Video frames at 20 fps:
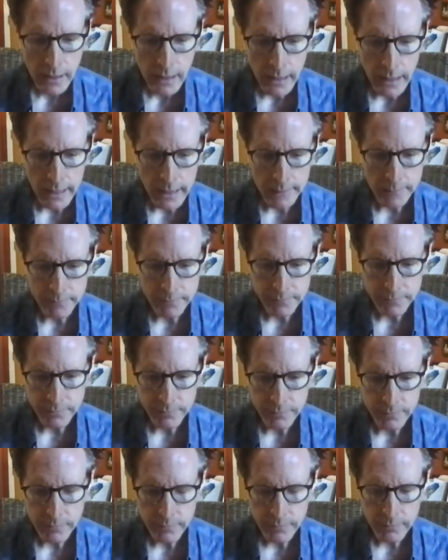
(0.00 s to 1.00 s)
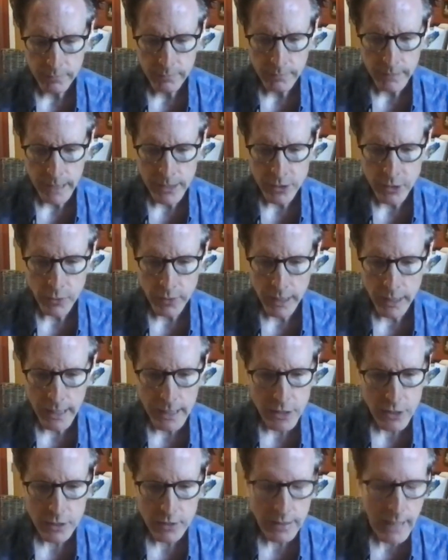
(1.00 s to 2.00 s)
And so then I
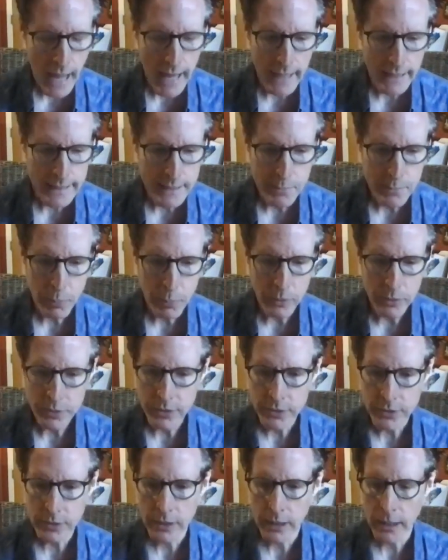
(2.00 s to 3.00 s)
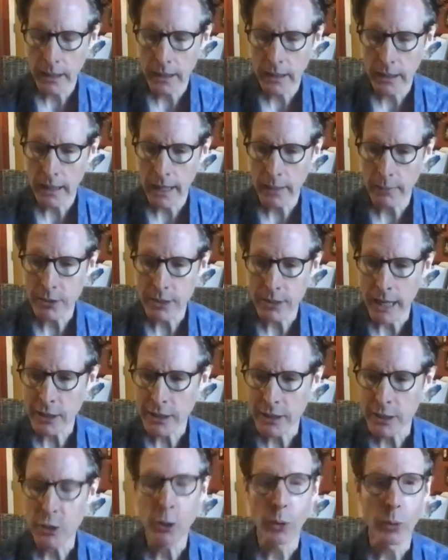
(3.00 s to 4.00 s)
just had an impulse. I was
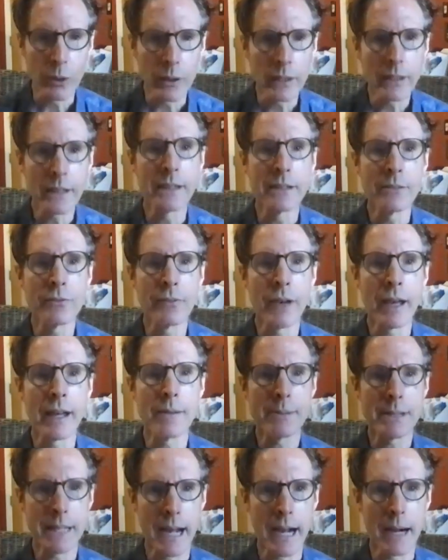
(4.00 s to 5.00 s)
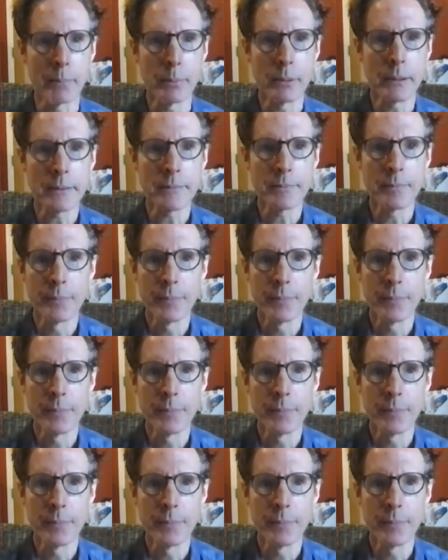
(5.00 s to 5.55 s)
actually touring in Phantom of the Opera.